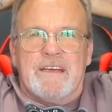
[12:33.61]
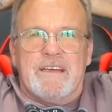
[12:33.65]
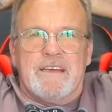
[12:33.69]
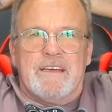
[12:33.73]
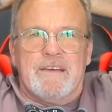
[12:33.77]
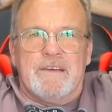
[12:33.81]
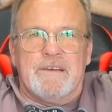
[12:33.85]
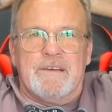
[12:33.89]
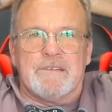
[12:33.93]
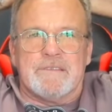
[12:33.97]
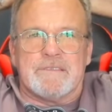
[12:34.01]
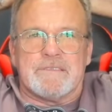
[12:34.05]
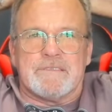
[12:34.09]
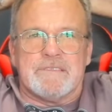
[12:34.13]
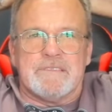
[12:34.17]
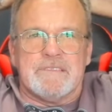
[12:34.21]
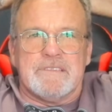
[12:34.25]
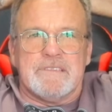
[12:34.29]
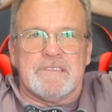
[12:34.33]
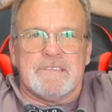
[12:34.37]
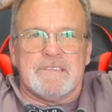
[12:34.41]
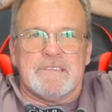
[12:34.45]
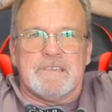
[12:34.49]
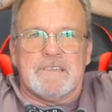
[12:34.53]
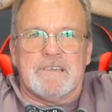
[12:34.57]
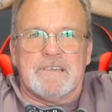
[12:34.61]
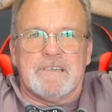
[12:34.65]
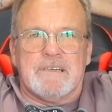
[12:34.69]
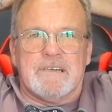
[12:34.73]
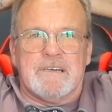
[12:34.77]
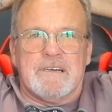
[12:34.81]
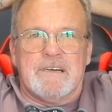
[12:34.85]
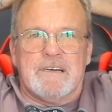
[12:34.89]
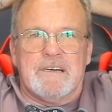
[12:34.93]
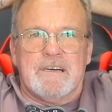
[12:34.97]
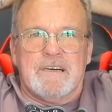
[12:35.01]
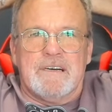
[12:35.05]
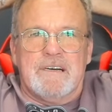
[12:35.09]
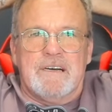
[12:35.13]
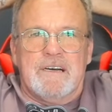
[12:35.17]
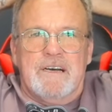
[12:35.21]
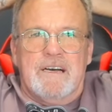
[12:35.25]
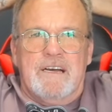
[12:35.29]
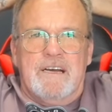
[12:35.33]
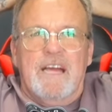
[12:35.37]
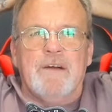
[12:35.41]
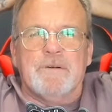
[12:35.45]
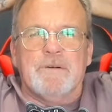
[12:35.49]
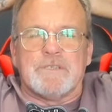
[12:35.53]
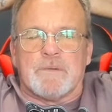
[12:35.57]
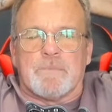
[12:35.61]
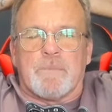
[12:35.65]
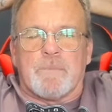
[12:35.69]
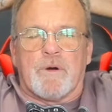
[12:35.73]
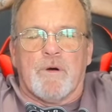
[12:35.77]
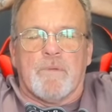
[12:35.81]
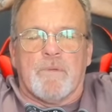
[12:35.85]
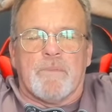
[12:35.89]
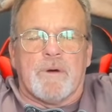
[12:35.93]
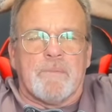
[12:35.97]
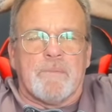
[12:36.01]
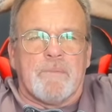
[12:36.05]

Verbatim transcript: he was a boomer,